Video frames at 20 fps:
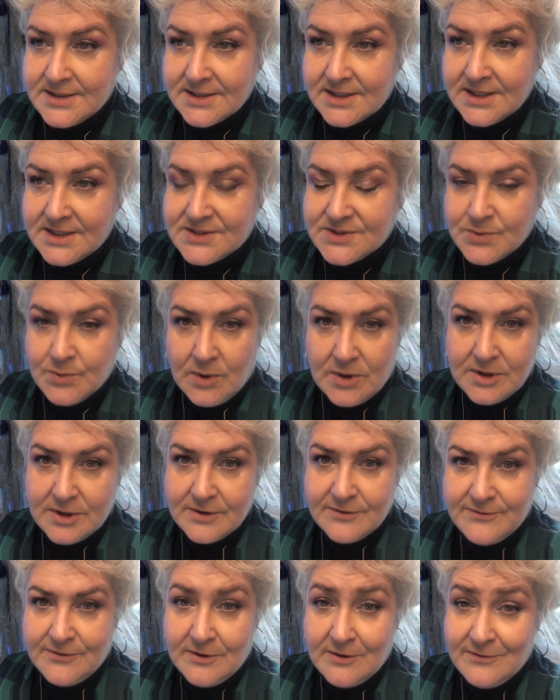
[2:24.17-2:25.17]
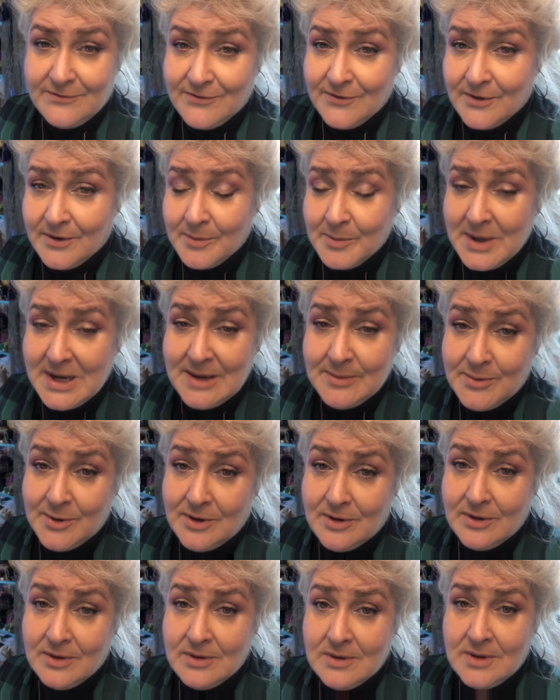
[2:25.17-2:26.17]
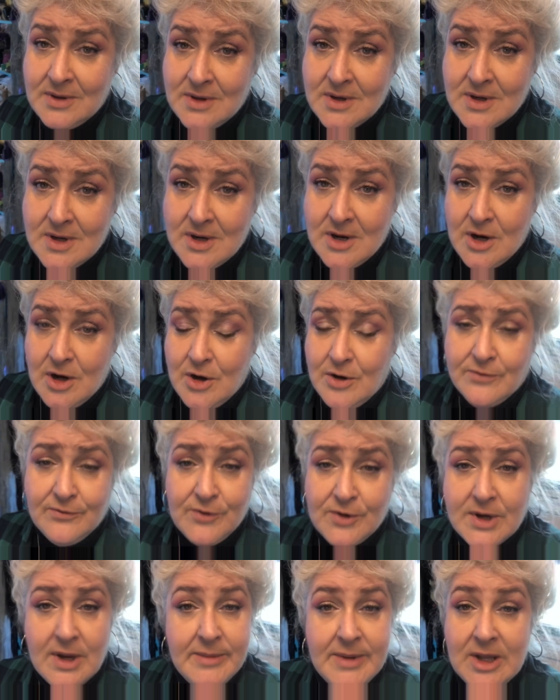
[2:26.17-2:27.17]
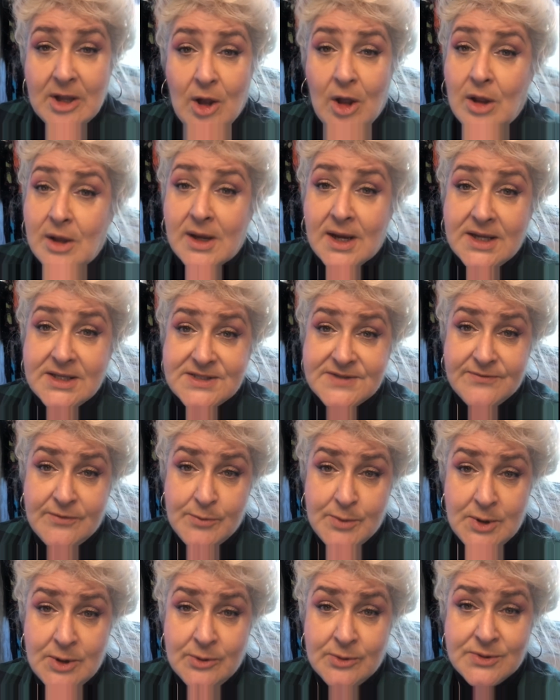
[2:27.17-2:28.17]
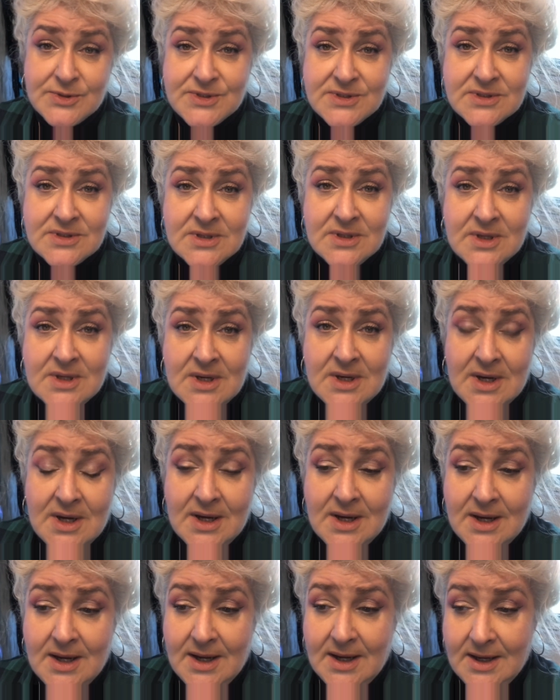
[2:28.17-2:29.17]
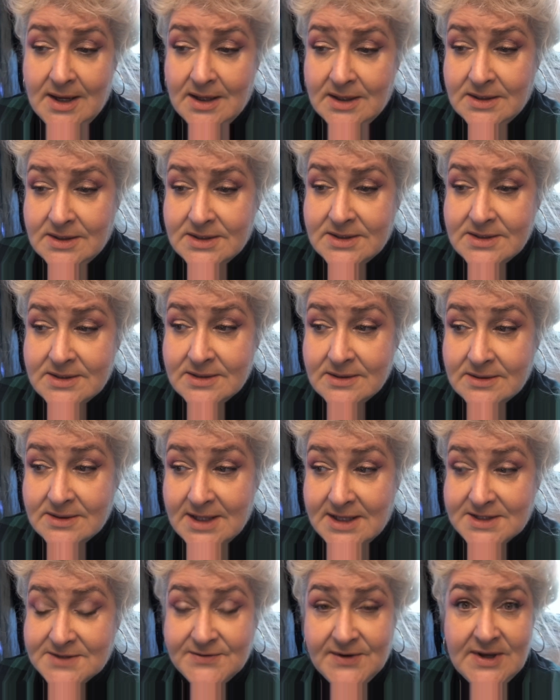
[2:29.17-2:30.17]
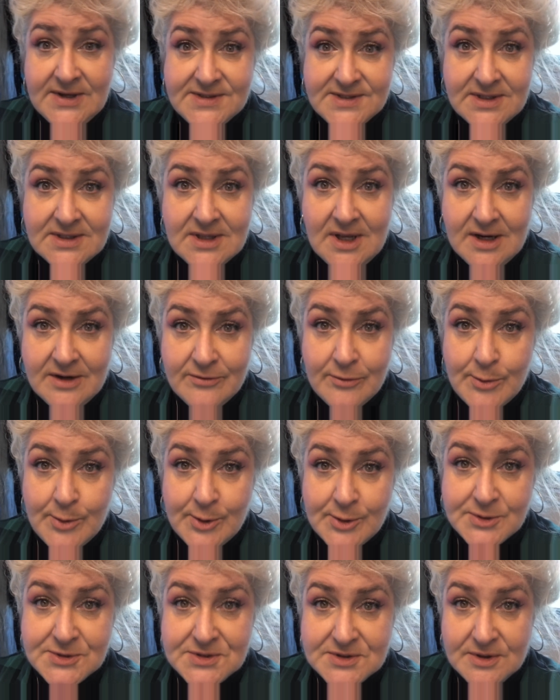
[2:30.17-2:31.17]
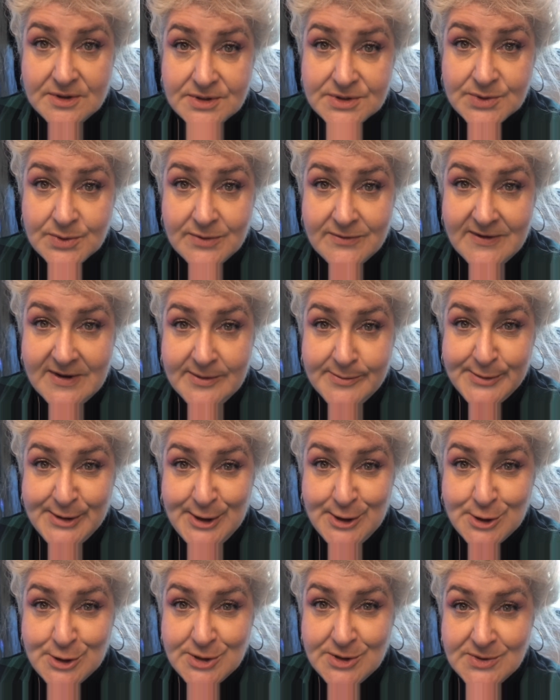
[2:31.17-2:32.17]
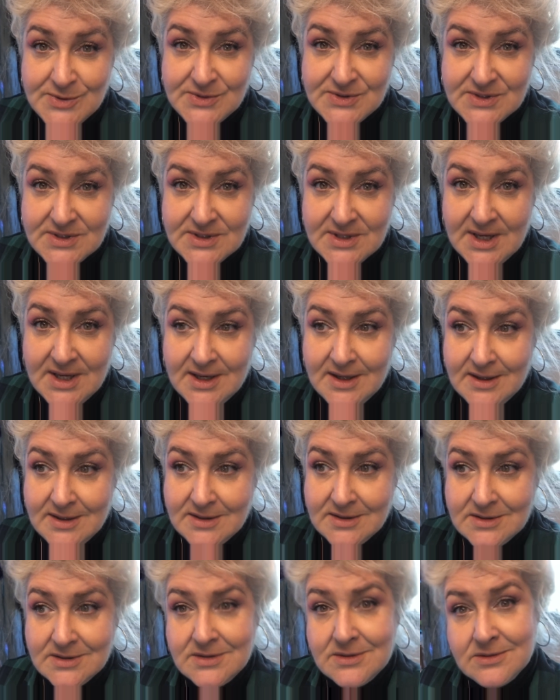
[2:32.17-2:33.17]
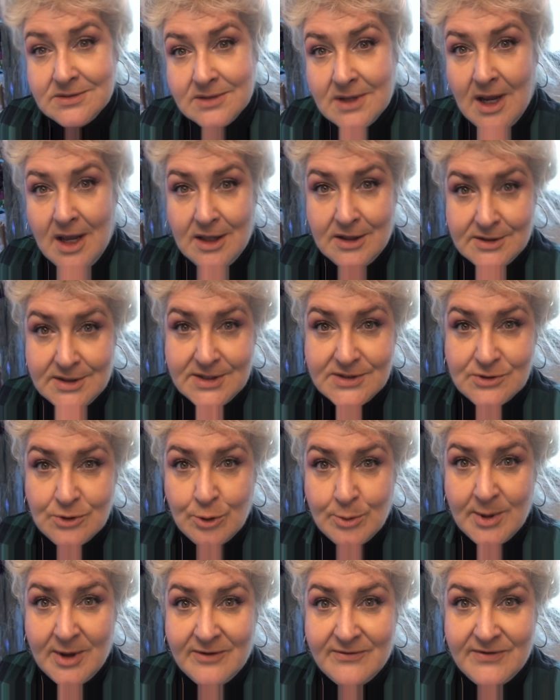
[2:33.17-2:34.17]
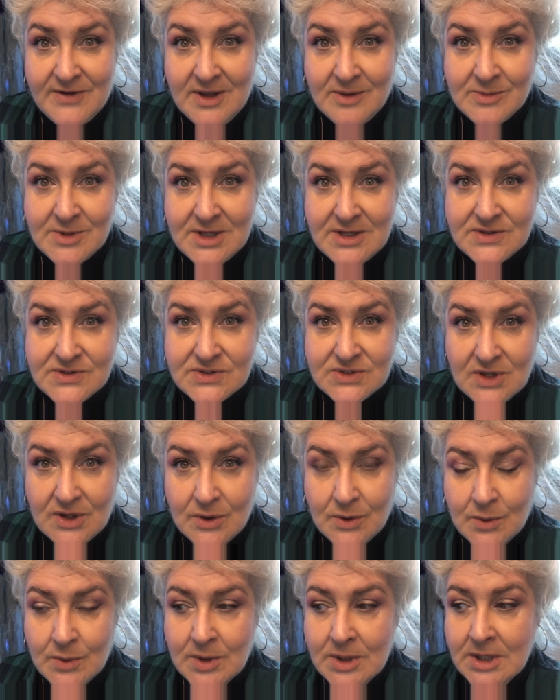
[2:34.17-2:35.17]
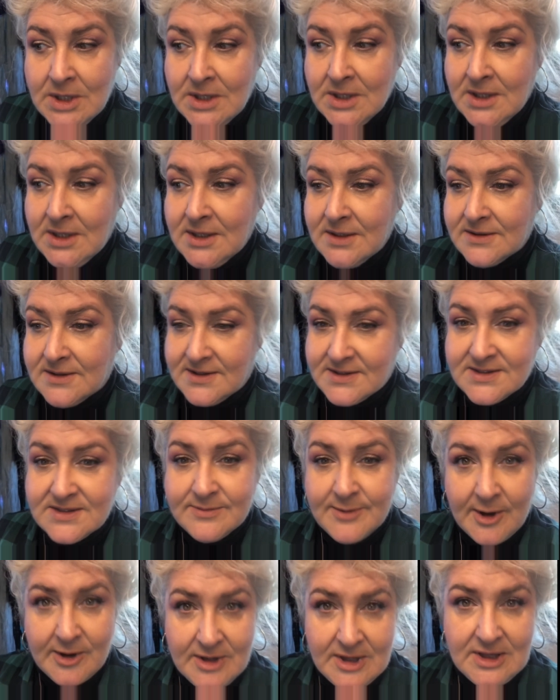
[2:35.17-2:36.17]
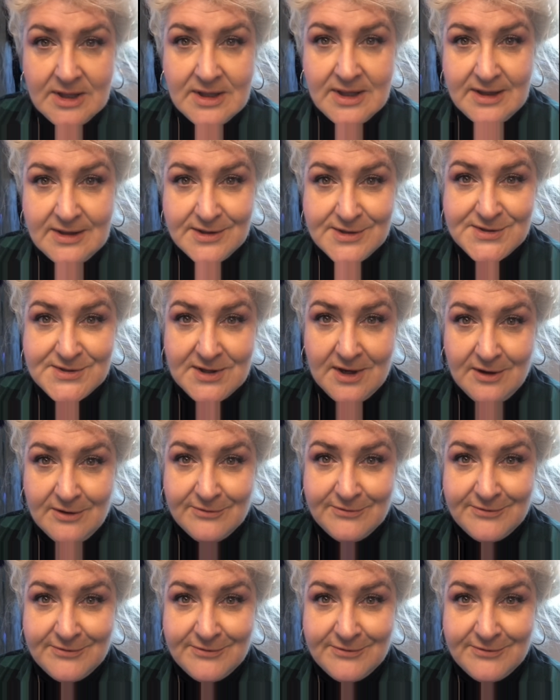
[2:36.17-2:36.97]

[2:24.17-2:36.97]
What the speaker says: it's wonderful for people overcoming all kinds of abuse. And let's face it, a lot of abuse starts with family issues, and holidays are about family. So this is about healing the self